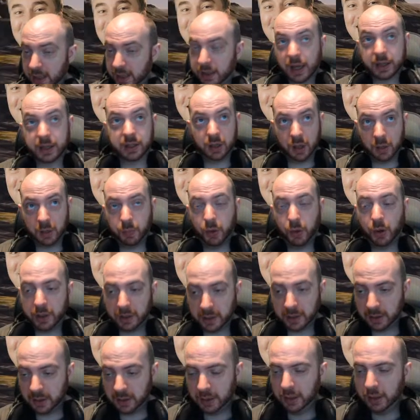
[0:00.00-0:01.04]
That's a good
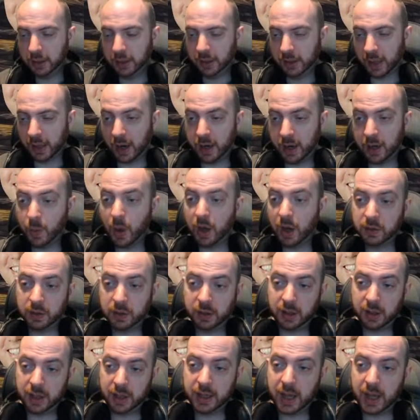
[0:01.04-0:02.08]
point. That only works
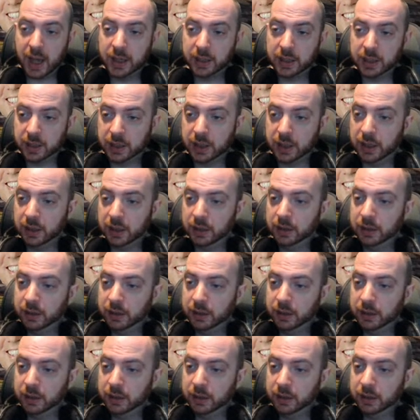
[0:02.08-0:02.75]
for 30ks, doesn't it?